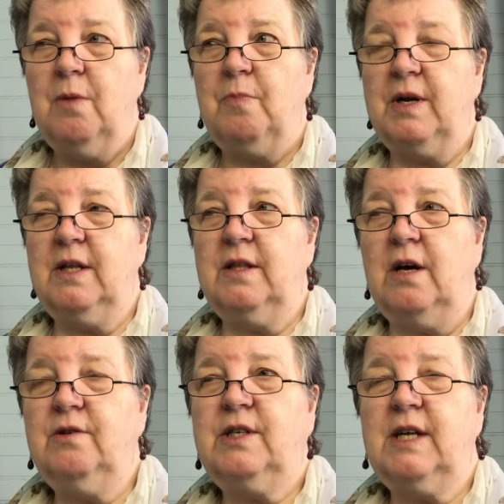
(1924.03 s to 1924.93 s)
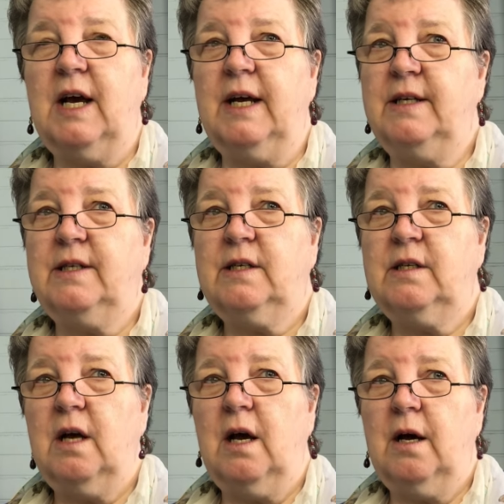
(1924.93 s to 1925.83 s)
But in those
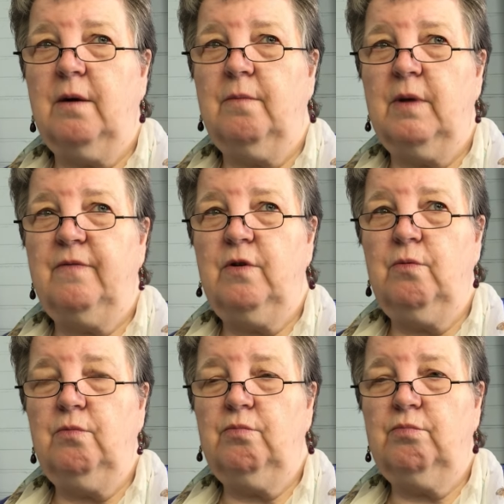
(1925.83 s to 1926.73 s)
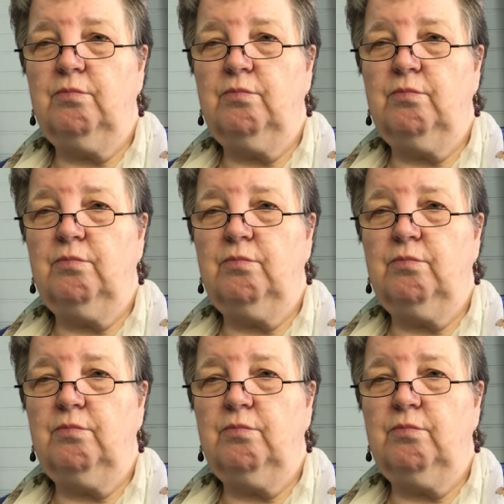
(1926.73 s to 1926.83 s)
days, um, if you